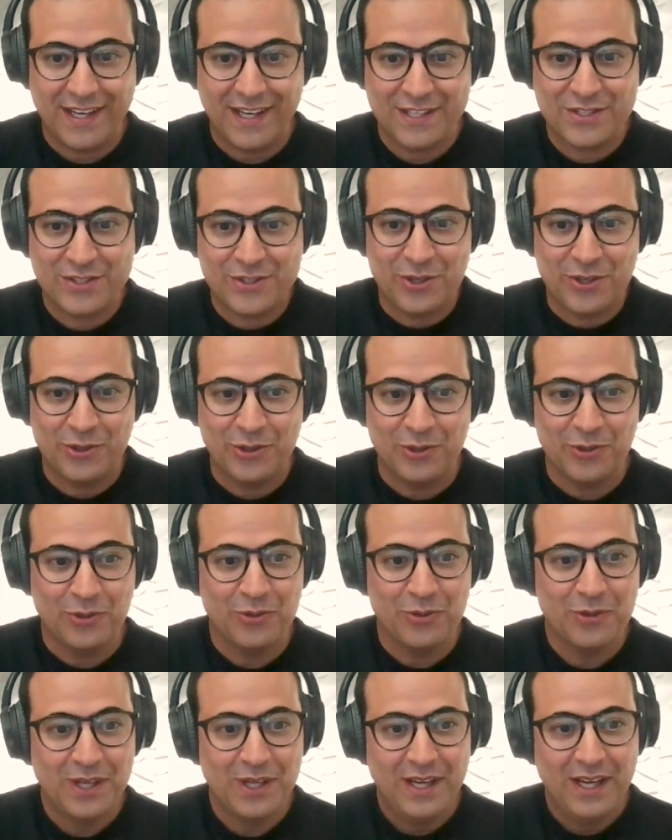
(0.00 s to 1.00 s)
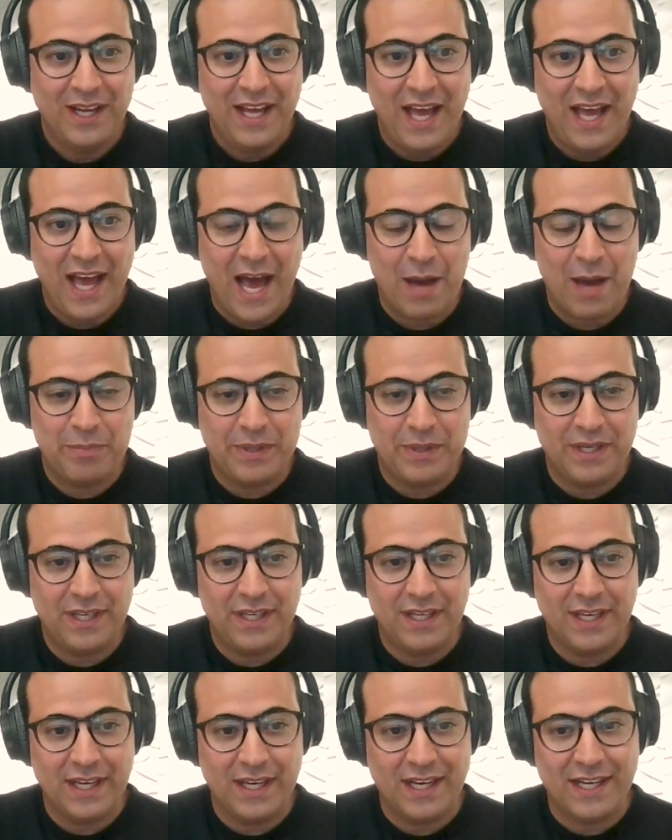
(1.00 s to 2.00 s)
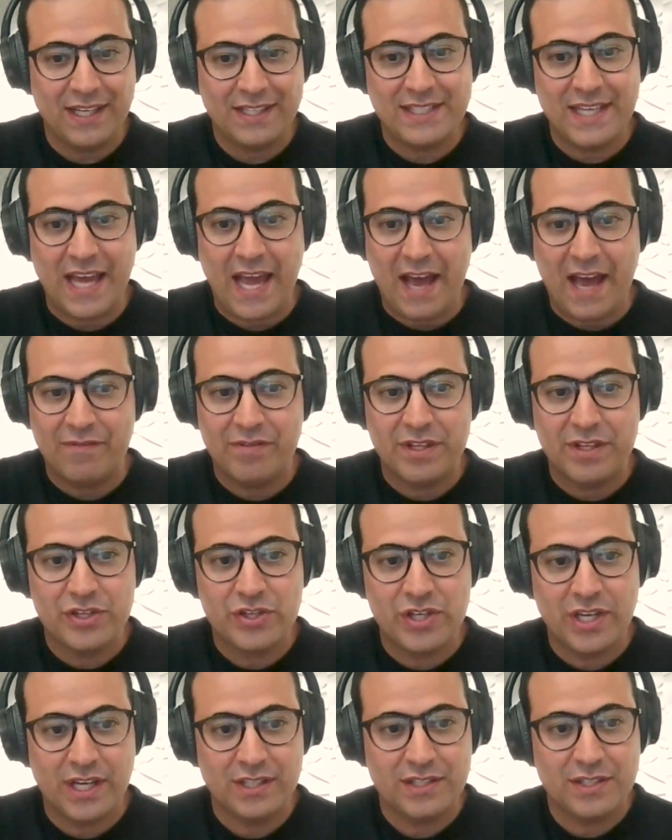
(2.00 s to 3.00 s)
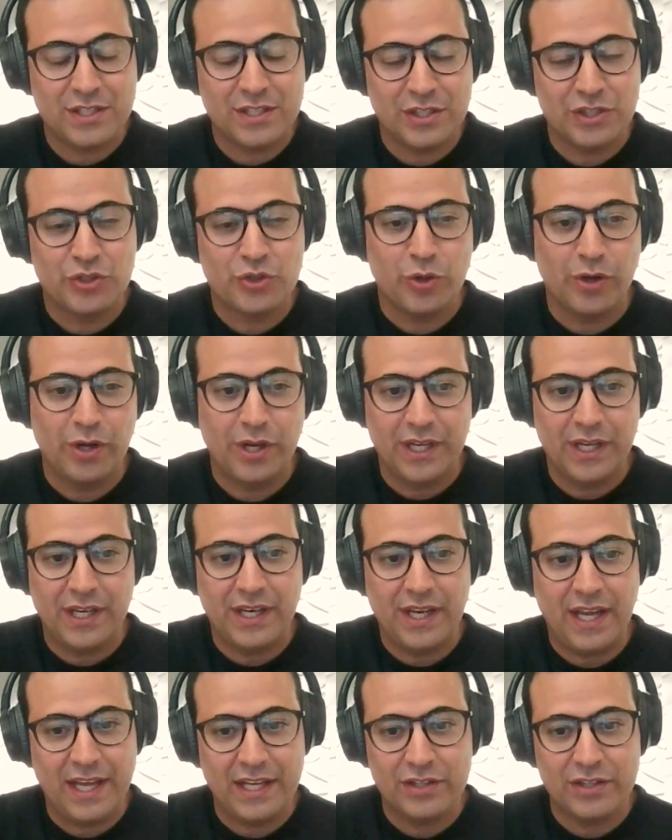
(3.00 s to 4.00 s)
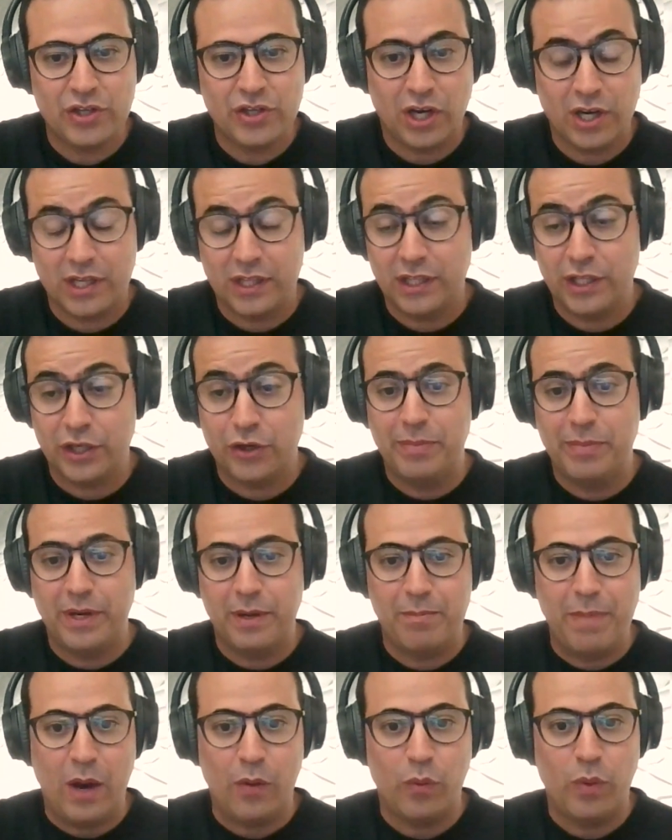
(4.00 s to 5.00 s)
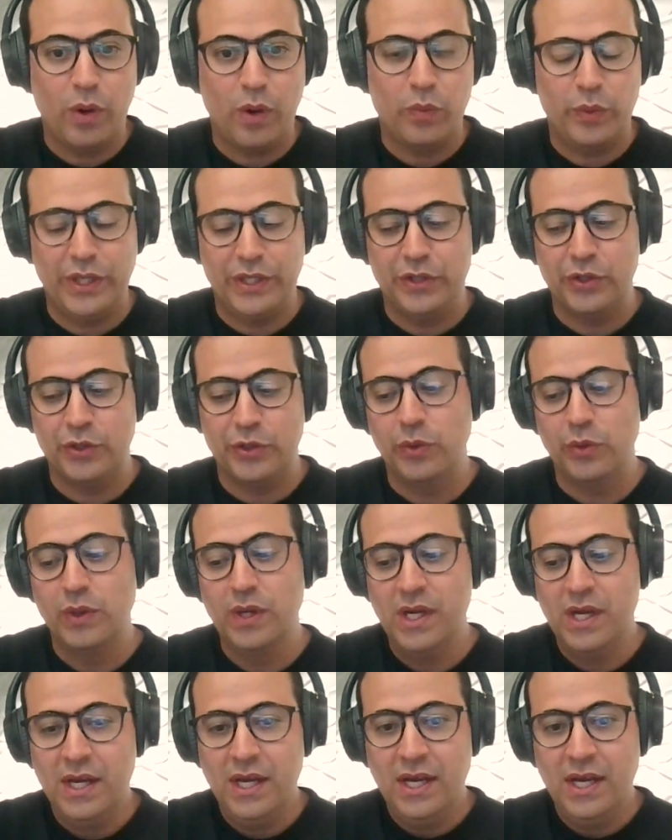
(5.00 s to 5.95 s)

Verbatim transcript: So happy to have the chance to join and talk a little bit about what we do.